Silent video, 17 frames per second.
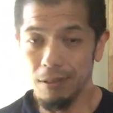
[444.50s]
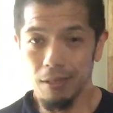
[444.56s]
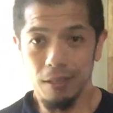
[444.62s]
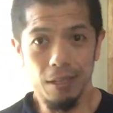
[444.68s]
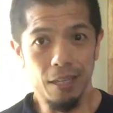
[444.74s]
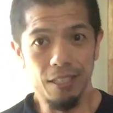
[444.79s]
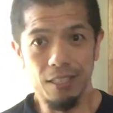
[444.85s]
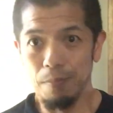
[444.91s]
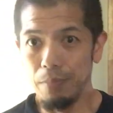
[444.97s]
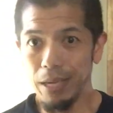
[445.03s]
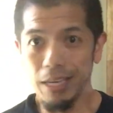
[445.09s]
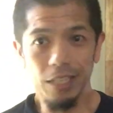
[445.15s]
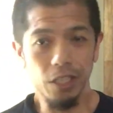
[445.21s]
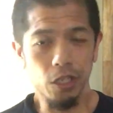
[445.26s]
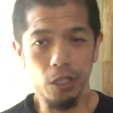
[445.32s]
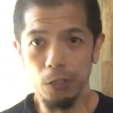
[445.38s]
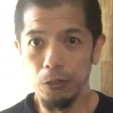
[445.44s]
is the
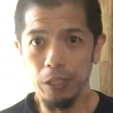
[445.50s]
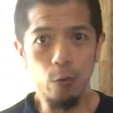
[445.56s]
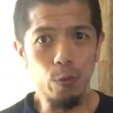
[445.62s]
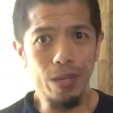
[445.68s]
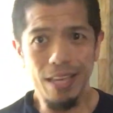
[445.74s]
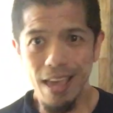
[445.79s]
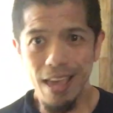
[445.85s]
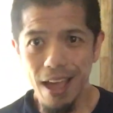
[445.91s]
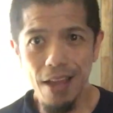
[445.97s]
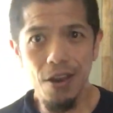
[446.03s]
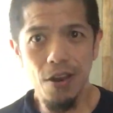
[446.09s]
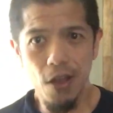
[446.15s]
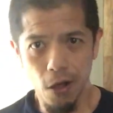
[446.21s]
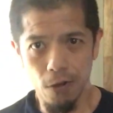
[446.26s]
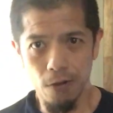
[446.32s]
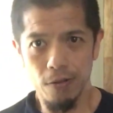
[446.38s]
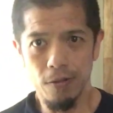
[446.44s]
biggest clue that we can
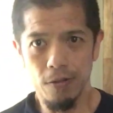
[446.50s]
know.